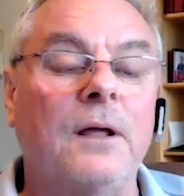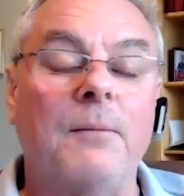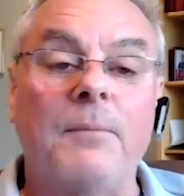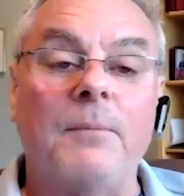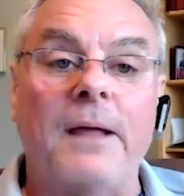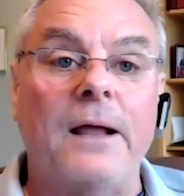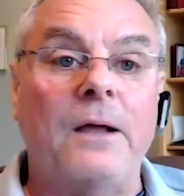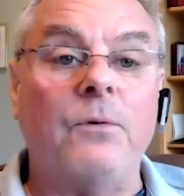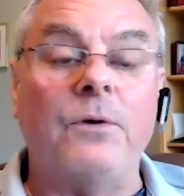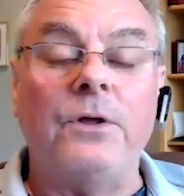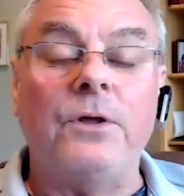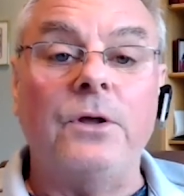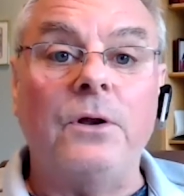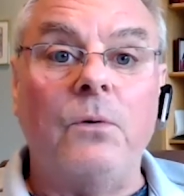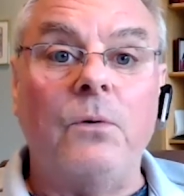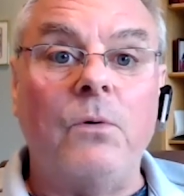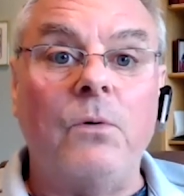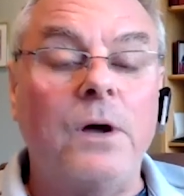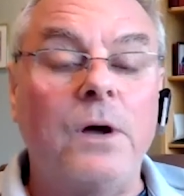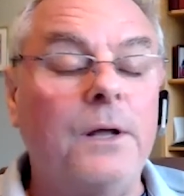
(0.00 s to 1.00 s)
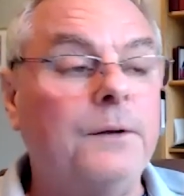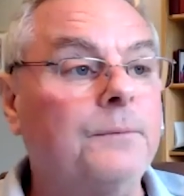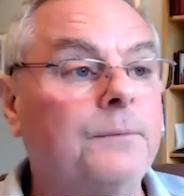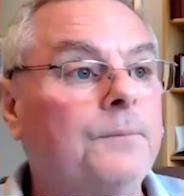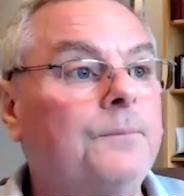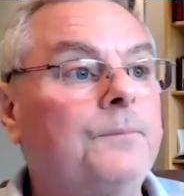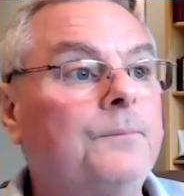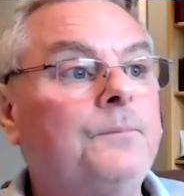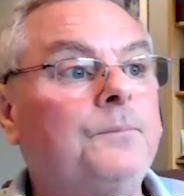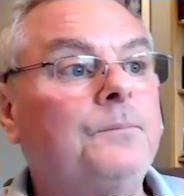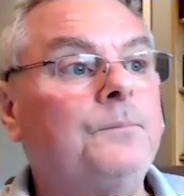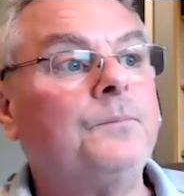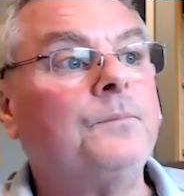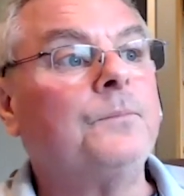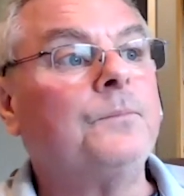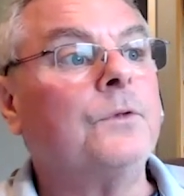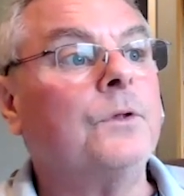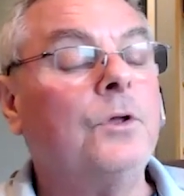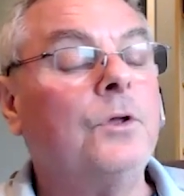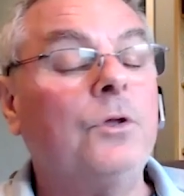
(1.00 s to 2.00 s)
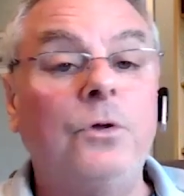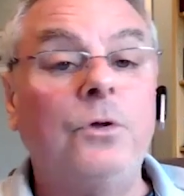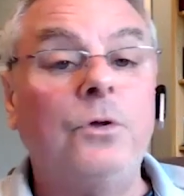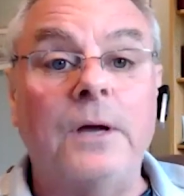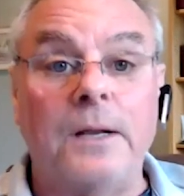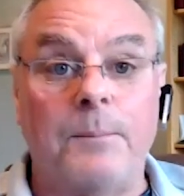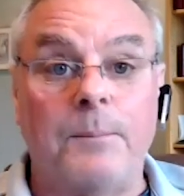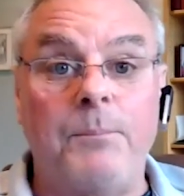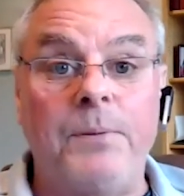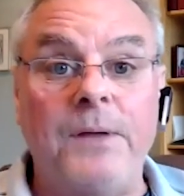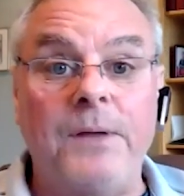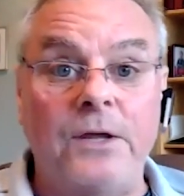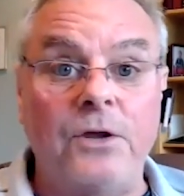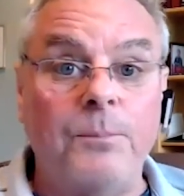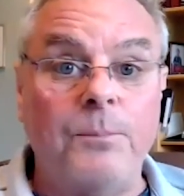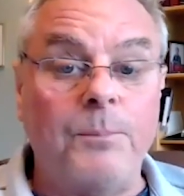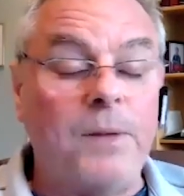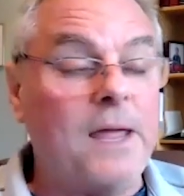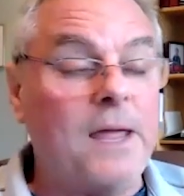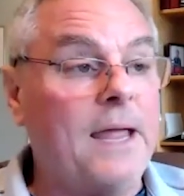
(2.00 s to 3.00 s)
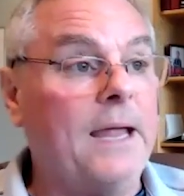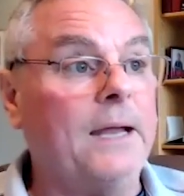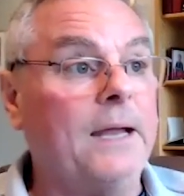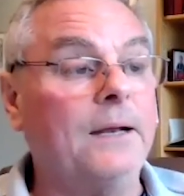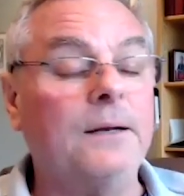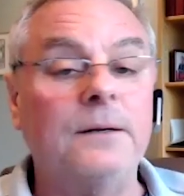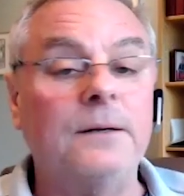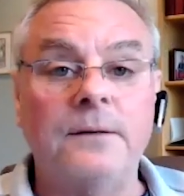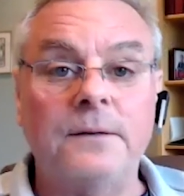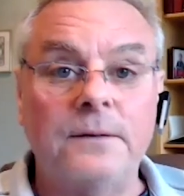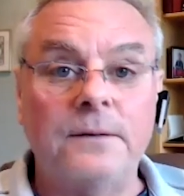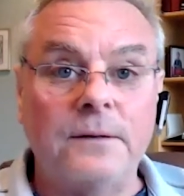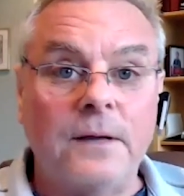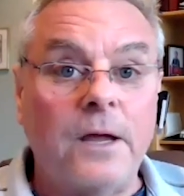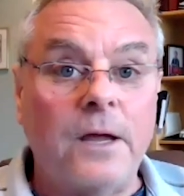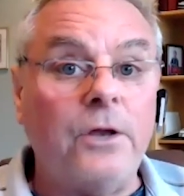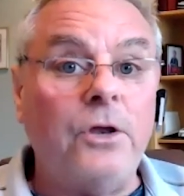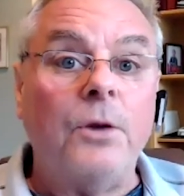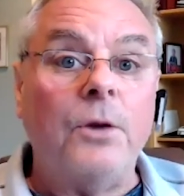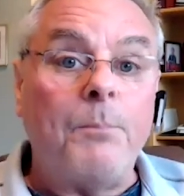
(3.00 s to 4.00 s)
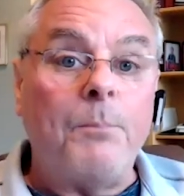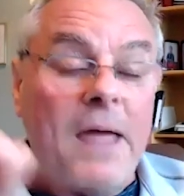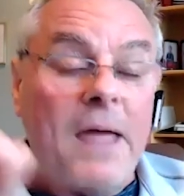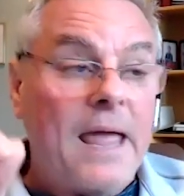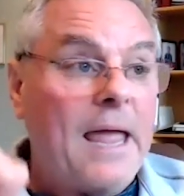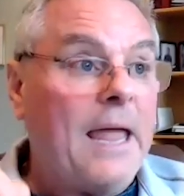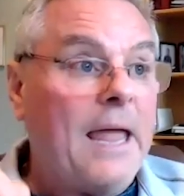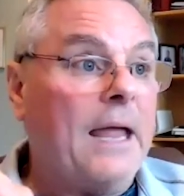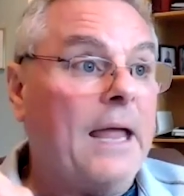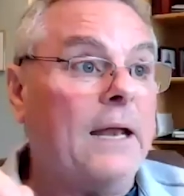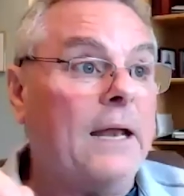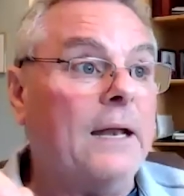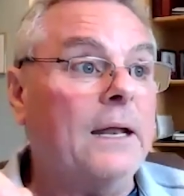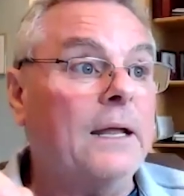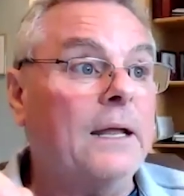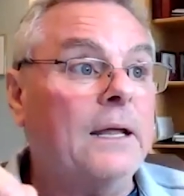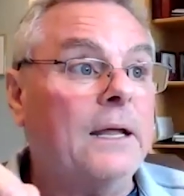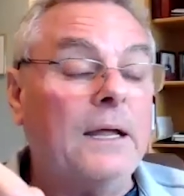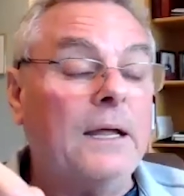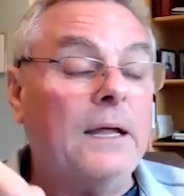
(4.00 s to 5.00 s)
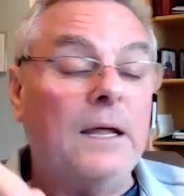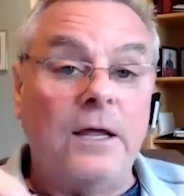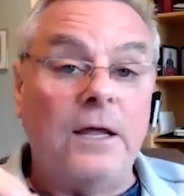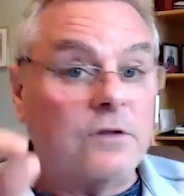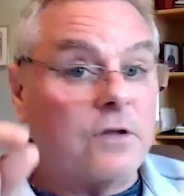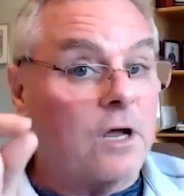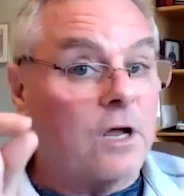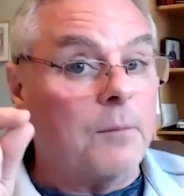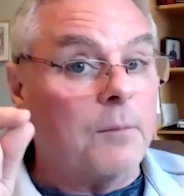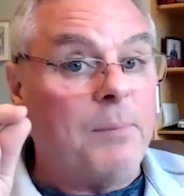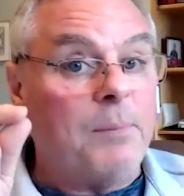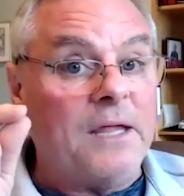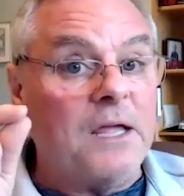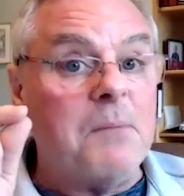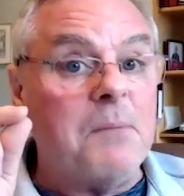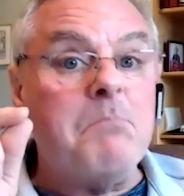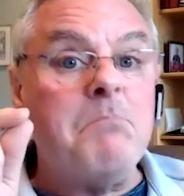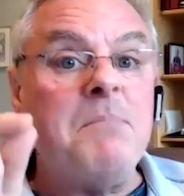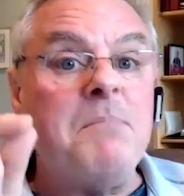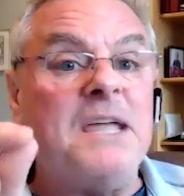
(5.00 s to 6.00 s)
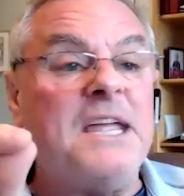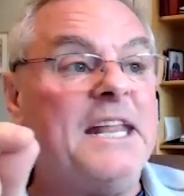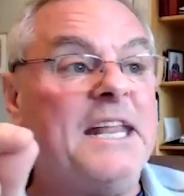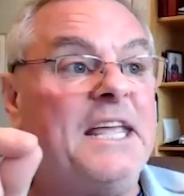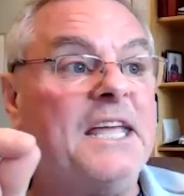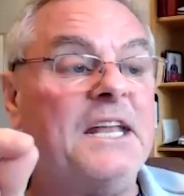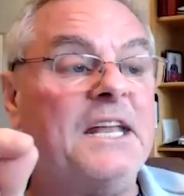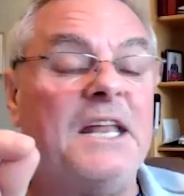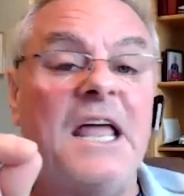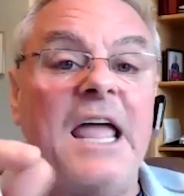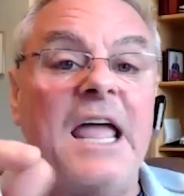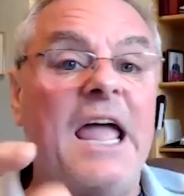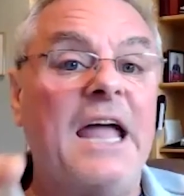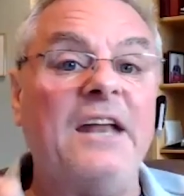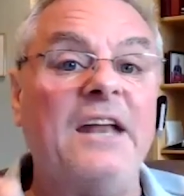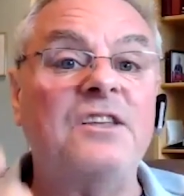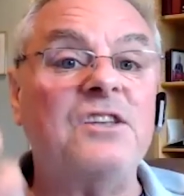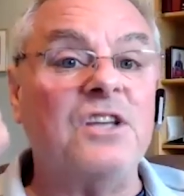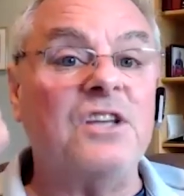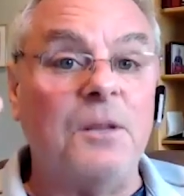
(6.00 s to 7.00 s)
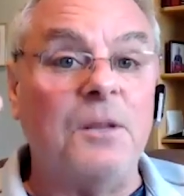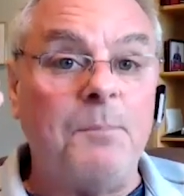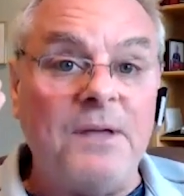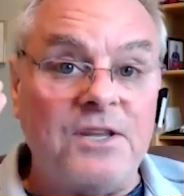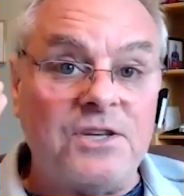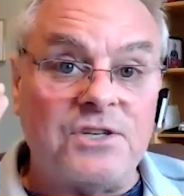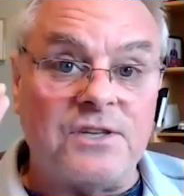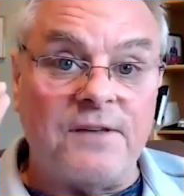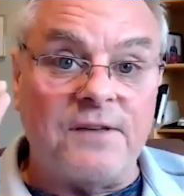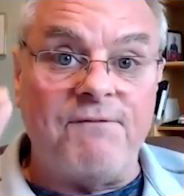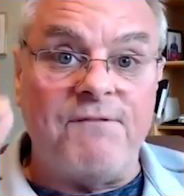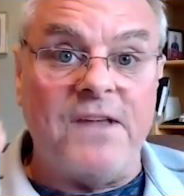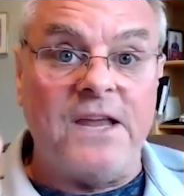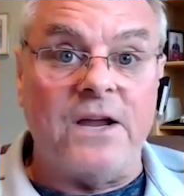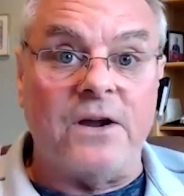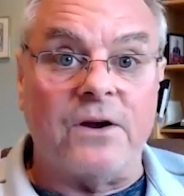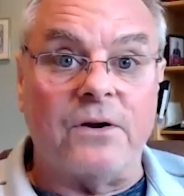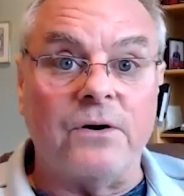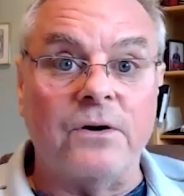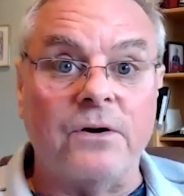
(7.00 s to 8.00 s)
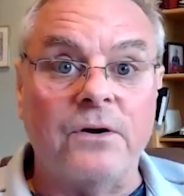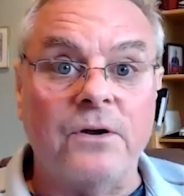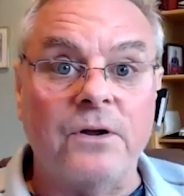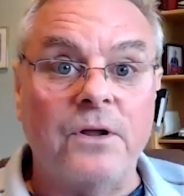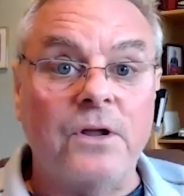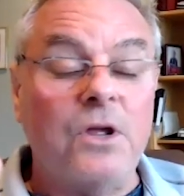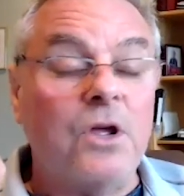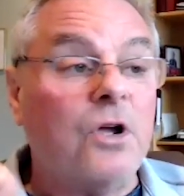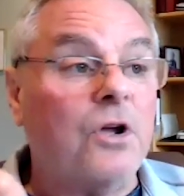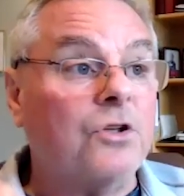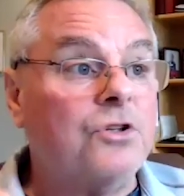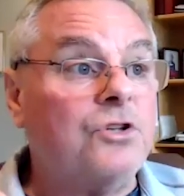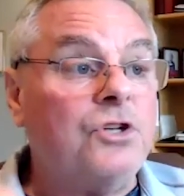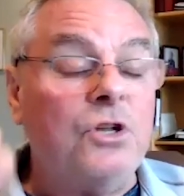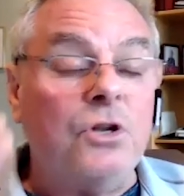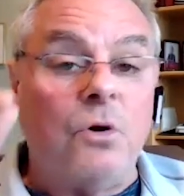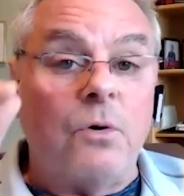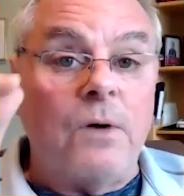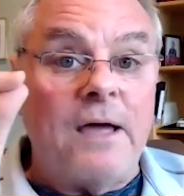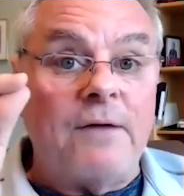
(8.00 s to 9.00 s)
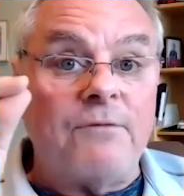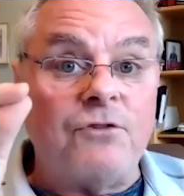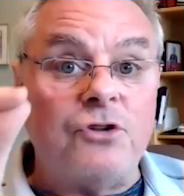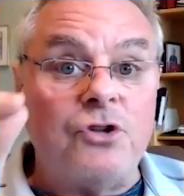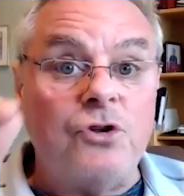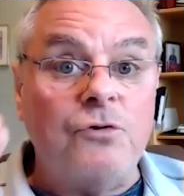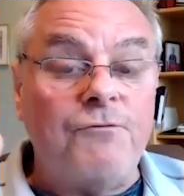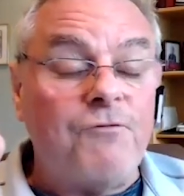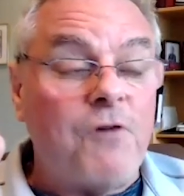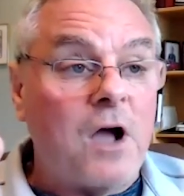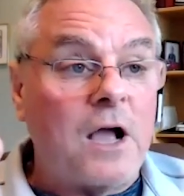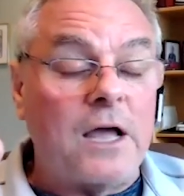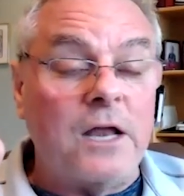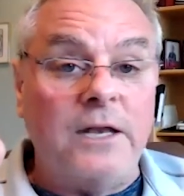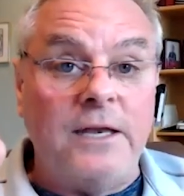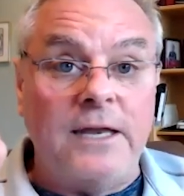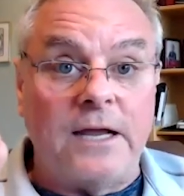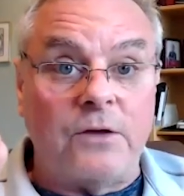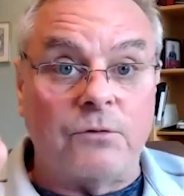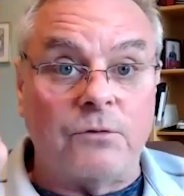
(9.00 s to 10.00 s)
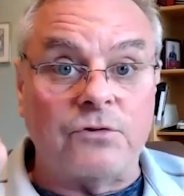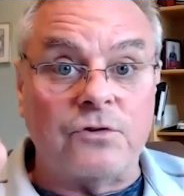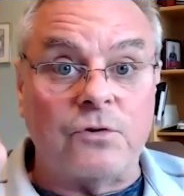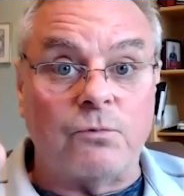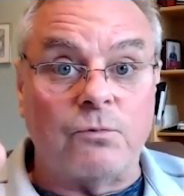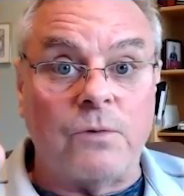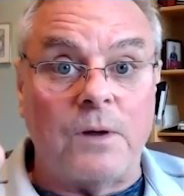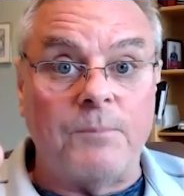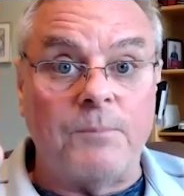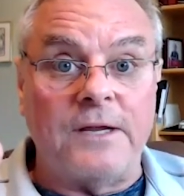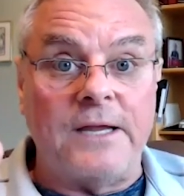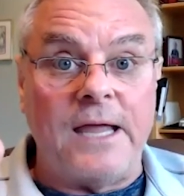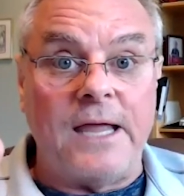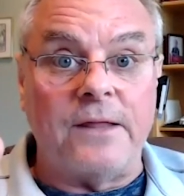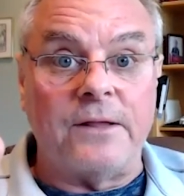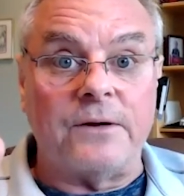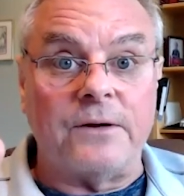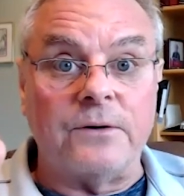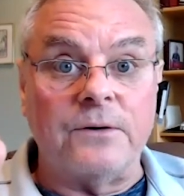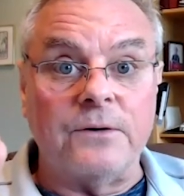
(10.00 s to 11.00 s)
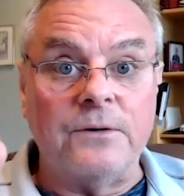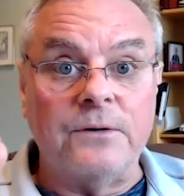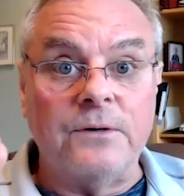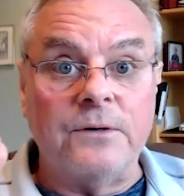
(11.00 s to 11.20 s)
I'm like, well, you know what? You got to pick your pain, and your pain is going to be immediate and it's going to be severe, because you don't have 2 fucking nickels to rub together.